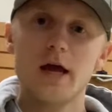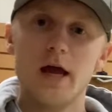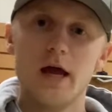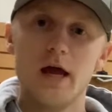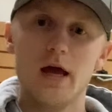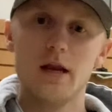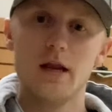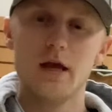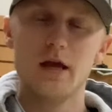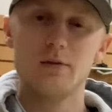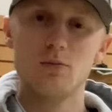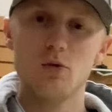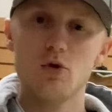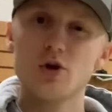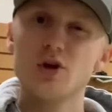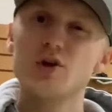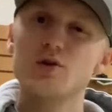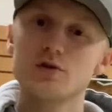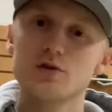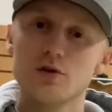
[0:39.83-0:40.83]
and a
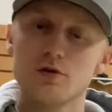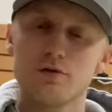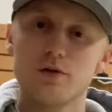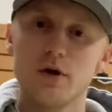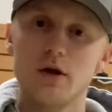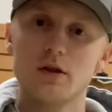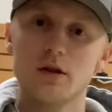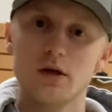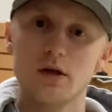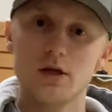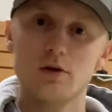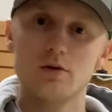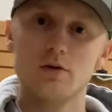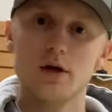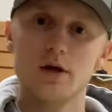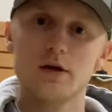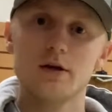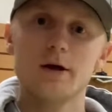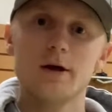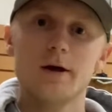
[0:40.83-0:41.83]
more user-friendly
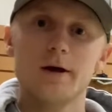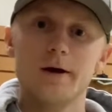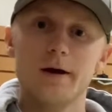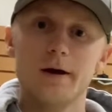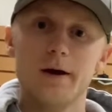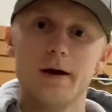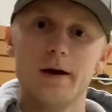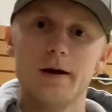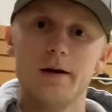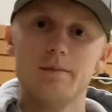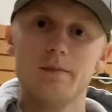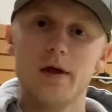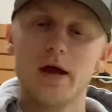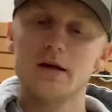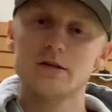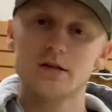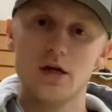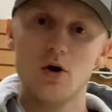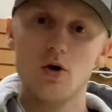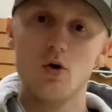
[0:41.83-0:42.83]
unit
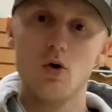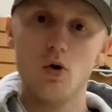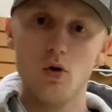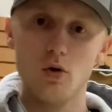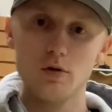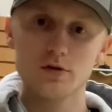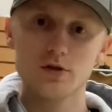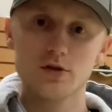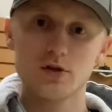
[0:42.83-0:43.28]
as a whole.